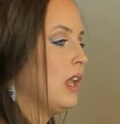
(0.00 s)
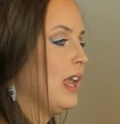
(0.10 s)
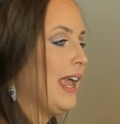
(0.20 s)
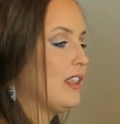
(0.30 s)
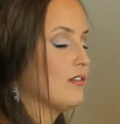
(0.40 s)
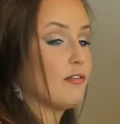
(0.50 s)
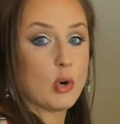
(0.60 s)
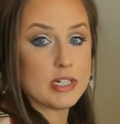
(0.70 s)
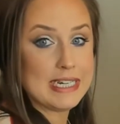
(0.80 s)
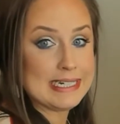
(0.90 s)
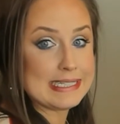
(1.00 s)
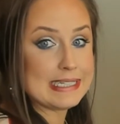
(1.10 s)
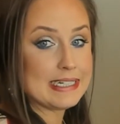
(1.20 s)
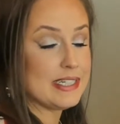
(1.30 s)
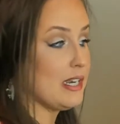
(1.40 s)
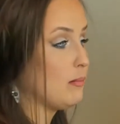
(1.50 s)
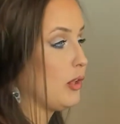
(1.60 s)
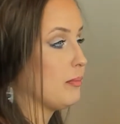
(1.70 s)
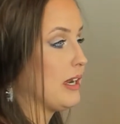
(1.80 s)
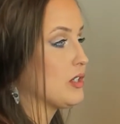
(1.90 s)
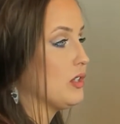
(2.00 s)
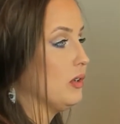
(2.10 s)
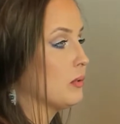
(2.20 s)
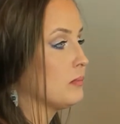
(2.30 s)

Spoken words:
and then 14 and 16 both by 2.